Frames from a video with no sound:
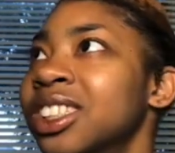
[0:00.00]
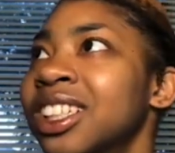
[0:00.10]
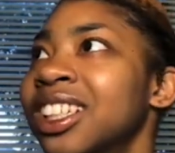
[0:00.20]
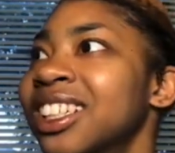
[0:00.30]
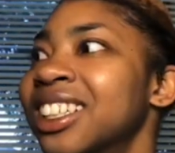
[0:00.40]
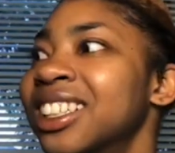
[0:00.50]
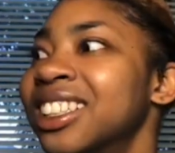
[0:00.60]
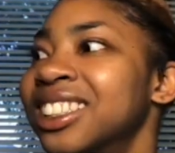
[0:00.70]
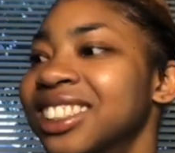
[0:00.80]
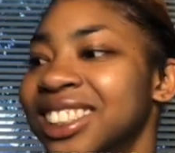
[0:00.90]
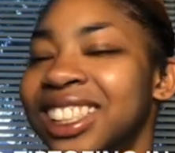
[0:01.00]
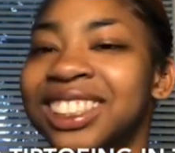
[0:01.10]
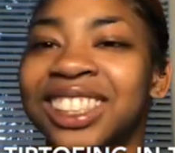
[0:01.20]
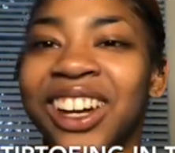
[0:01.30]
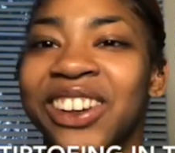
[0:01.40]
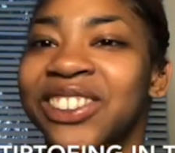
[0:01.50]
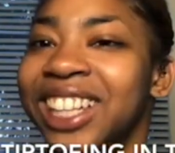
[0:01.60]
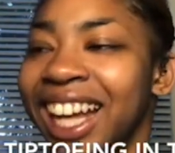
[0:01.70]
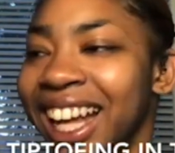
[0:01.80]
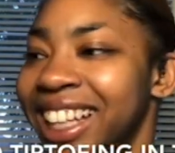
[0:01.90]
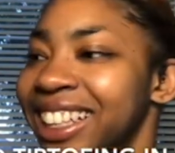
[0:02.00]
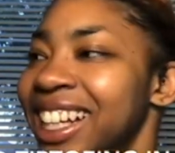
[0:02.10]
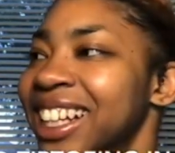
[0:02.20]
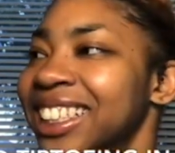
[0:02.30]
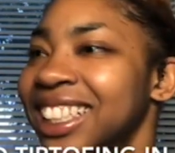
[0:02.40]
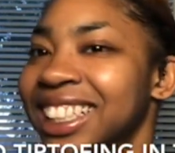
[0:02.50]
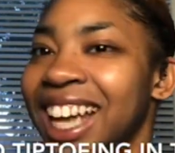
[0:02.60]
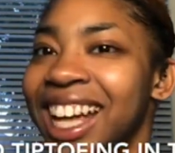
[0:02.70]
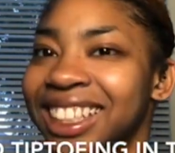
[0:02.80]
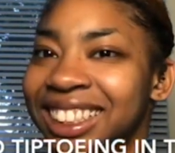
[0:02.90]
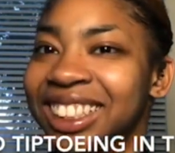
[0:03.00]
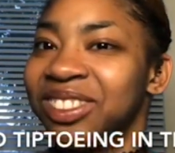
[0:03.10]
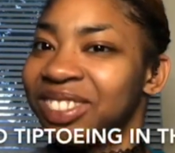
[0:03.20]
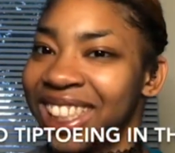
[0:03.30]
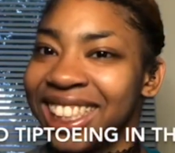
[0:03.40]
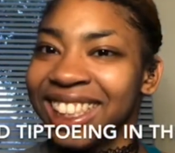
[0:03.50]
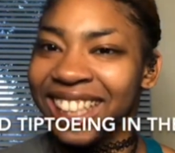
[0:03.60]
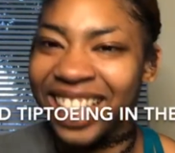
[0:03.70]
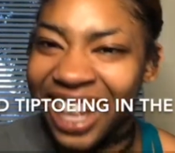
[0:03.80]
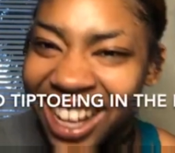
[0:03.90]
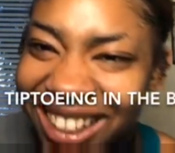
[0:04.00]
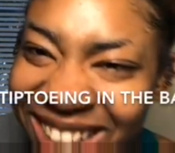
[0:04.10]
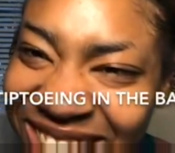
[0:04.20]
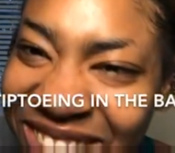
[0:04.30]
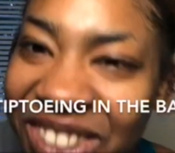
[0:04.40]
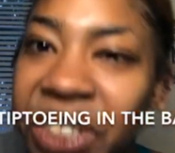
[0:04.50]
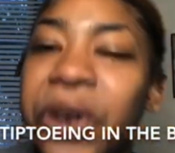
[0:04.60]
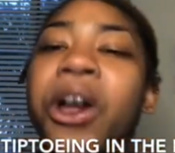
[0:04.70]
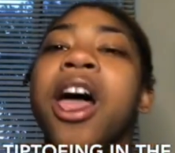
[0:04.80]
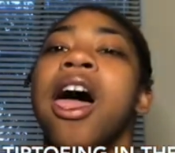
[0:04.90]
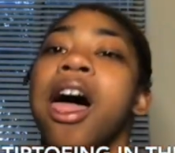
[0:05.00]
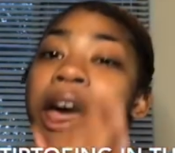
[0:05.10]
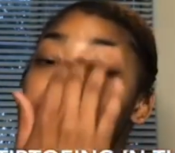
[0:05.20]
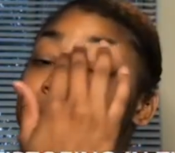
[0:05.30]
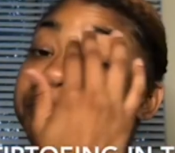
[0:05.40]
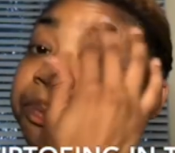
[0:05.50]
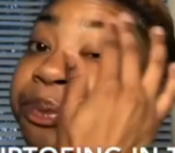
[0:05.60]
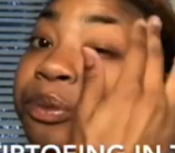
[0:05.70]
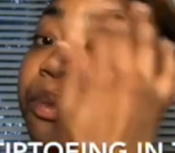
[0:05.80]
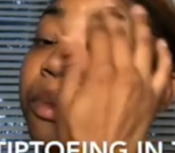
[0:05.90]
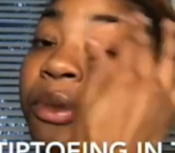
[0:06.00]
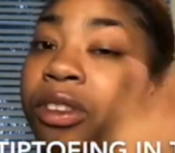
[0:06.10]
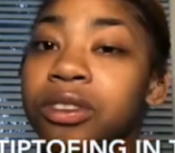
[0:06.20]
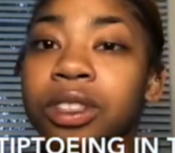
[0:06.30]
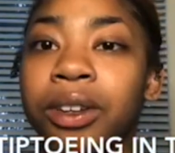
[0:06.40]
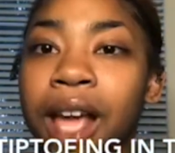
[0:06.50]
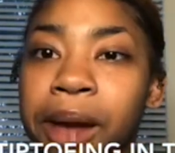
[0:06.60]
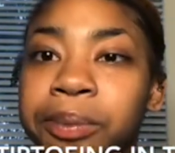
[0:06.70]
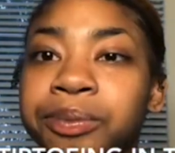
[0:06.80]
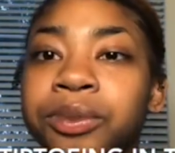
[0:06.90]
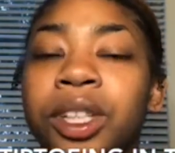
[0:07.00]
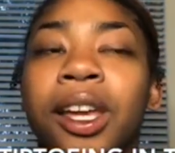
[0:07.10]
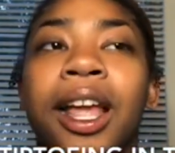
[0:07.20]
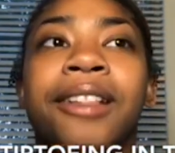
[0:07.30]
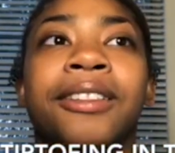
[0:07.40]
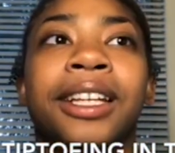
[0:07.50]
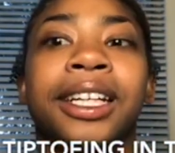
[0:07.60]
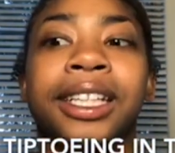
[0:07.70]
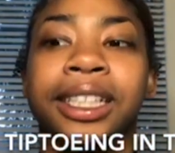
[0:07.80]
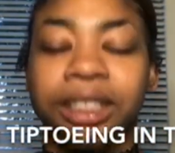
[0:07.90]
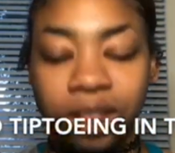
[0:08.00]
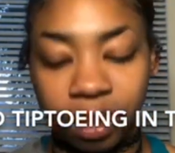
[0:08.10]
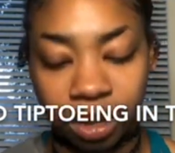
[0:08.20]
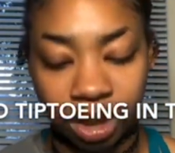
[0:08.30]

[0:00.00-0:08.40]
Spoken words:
want to know it. It's okay. I can edit the video. So yeah, and then